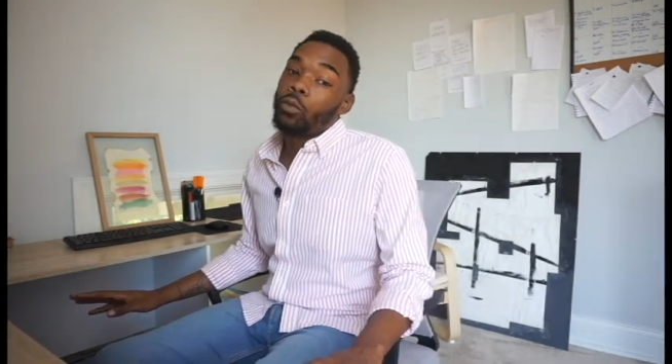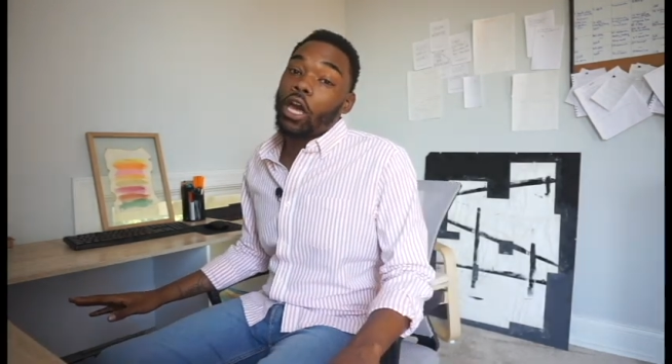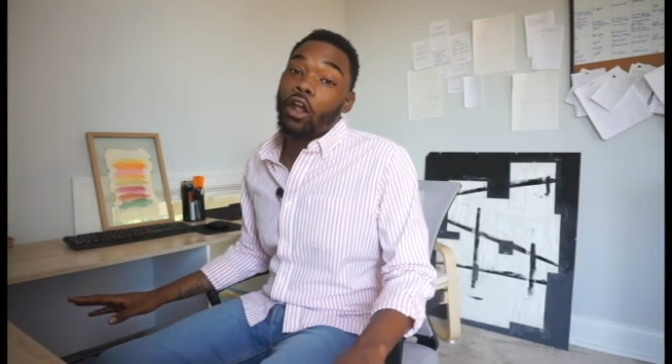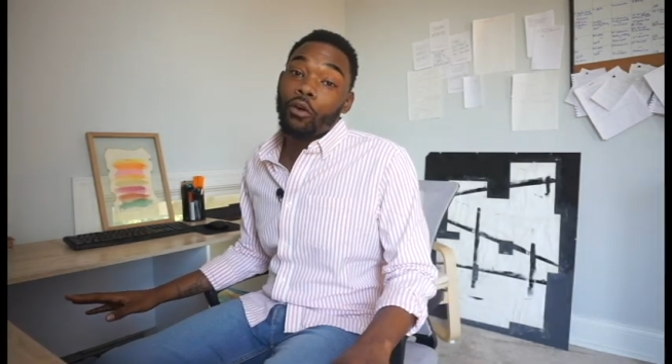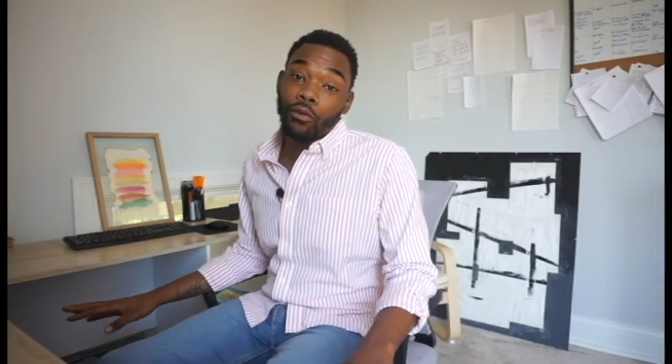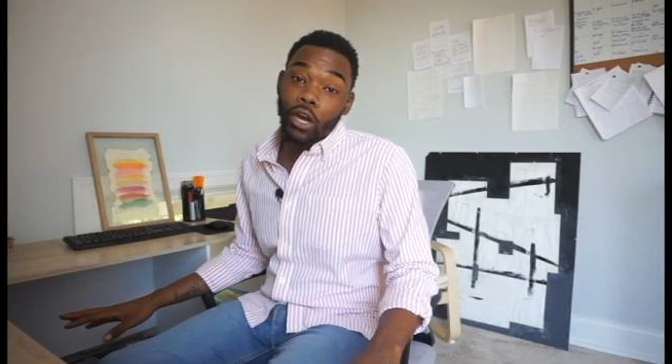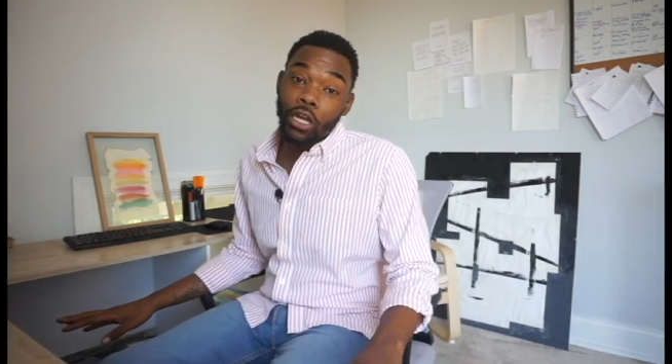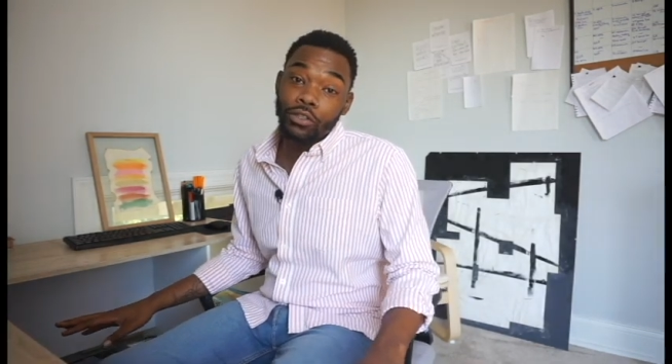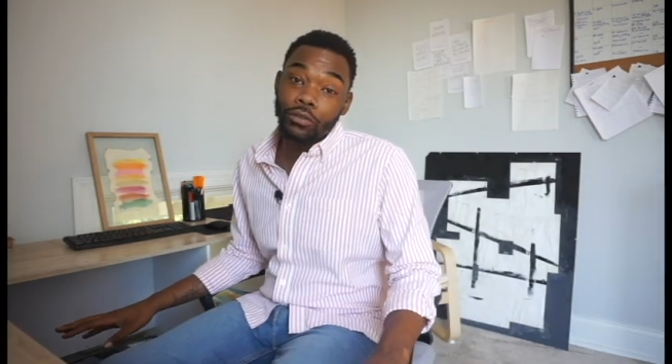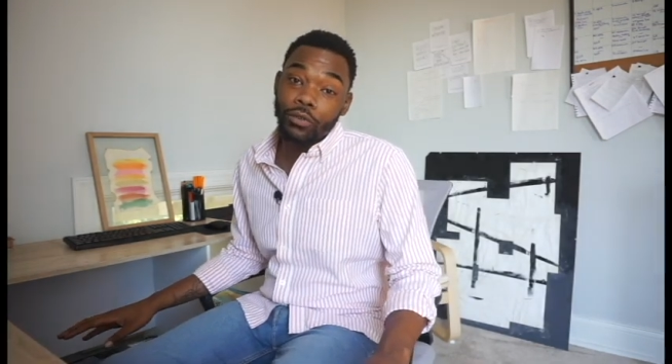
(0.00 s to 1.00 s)
We got over
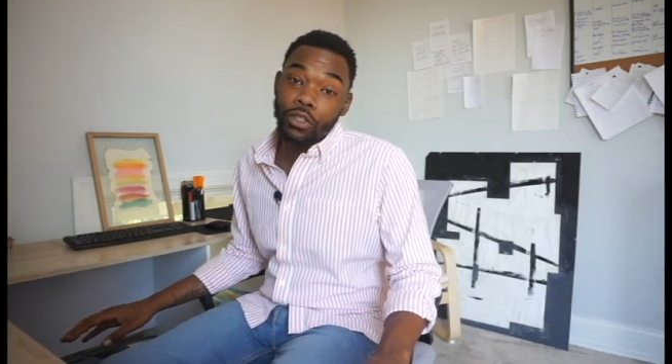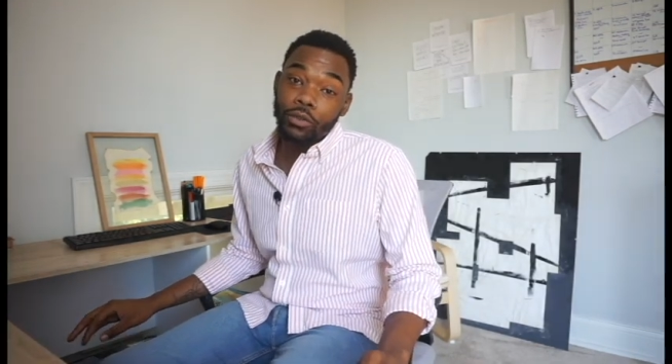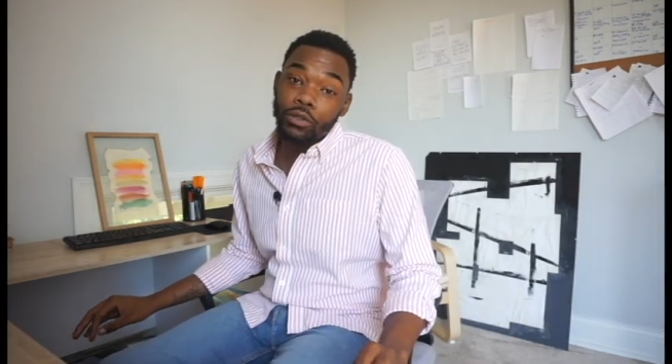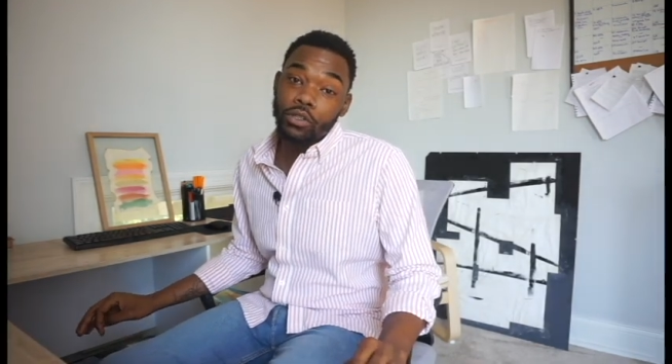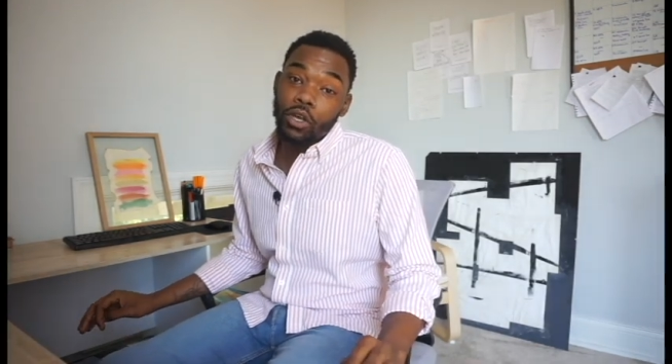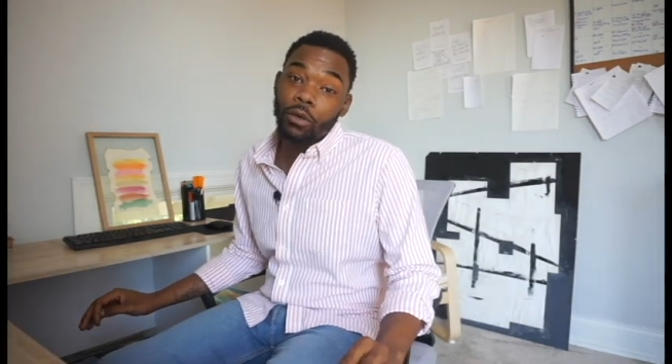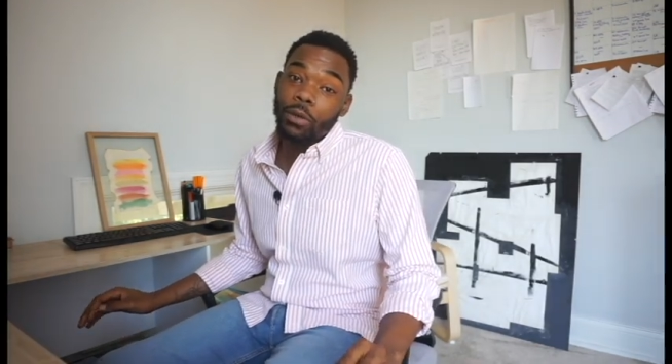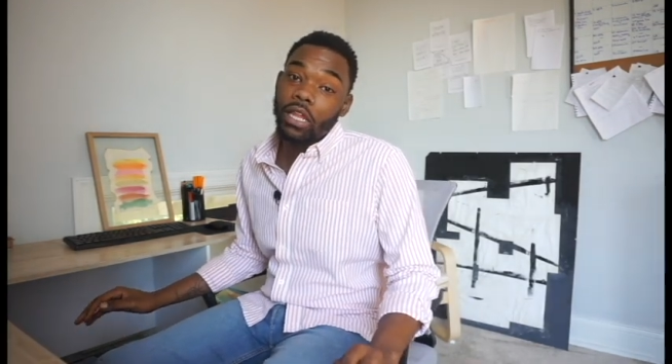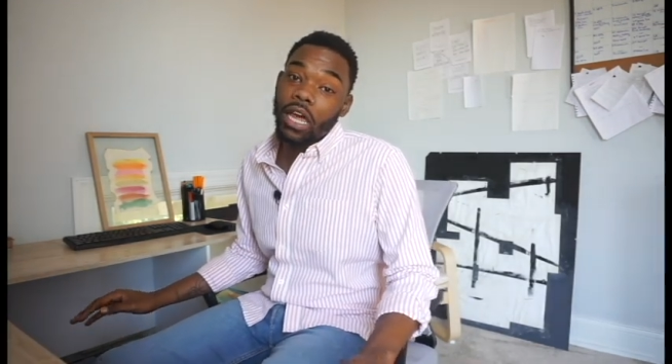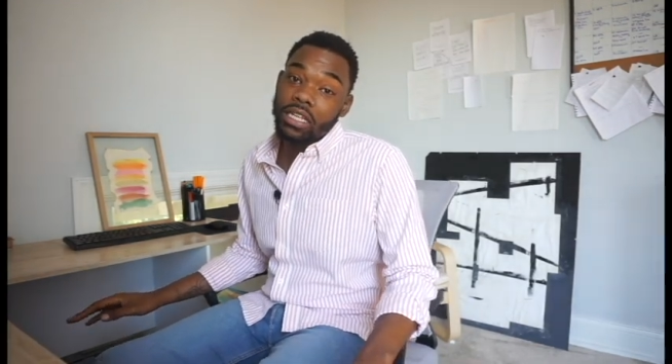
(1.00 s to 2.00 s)
100 views on
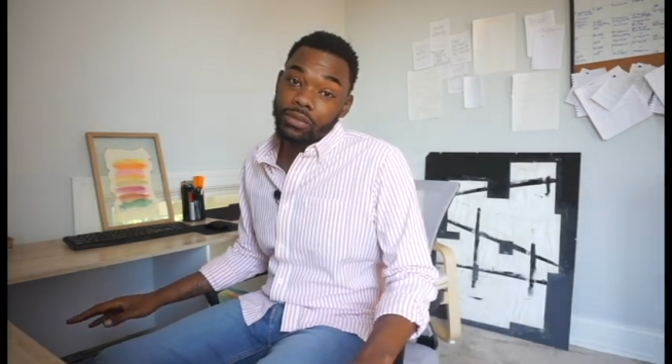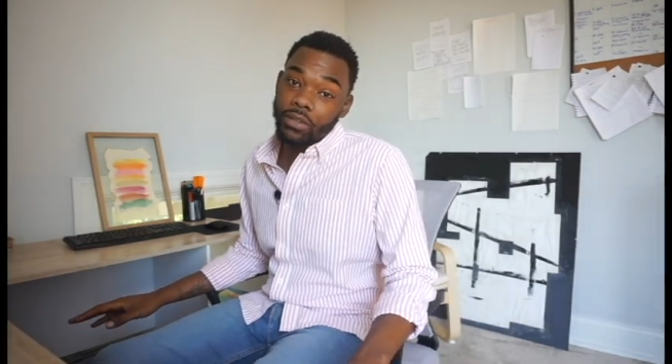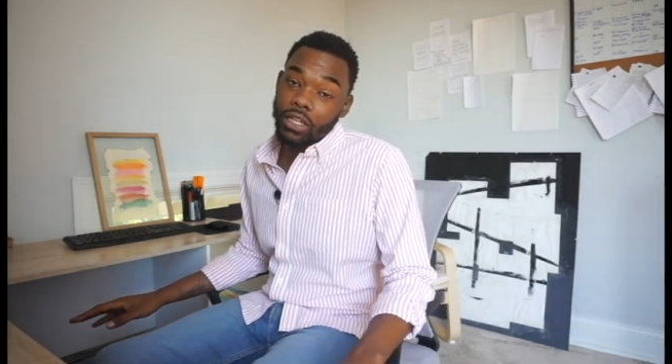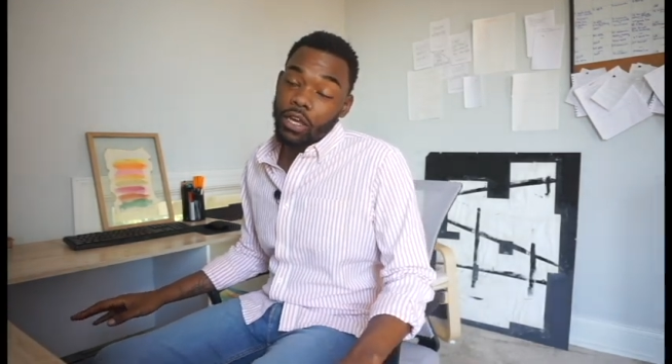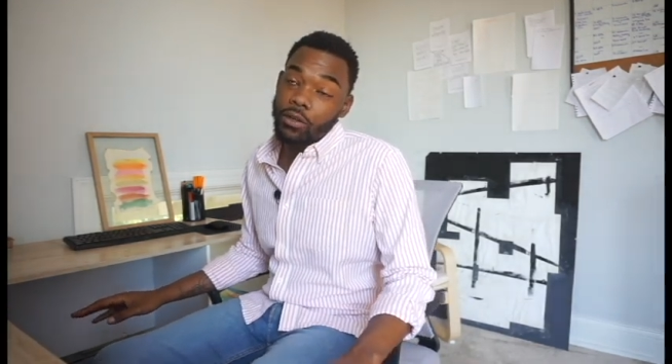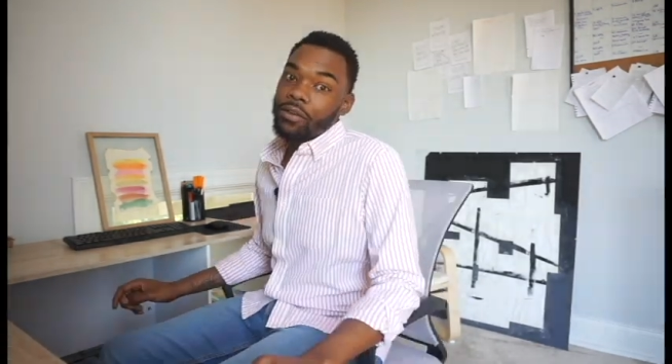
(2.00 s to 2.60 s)
my last video,